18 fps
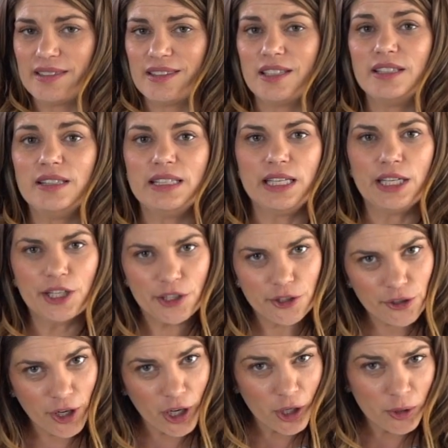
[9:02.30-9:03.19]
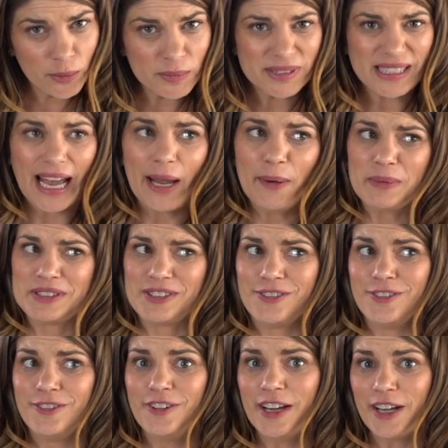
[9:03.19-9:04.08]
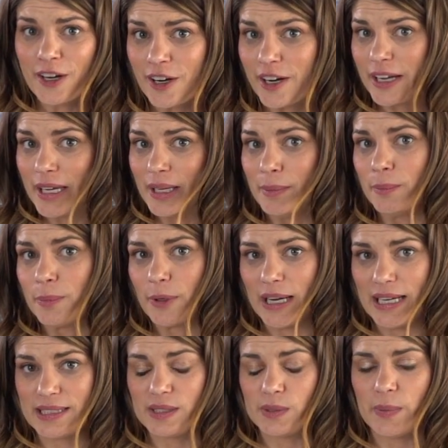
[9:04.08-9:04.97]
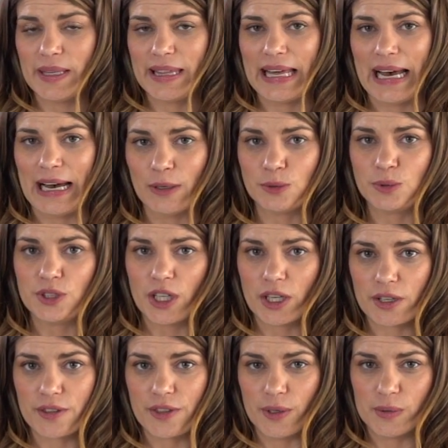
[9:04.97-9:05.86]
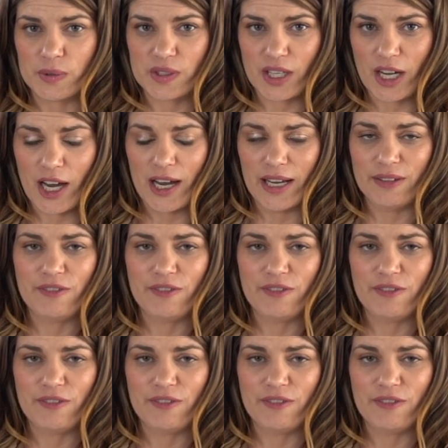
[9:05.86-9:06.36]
the neochromes, I was very impressed with how dark those got.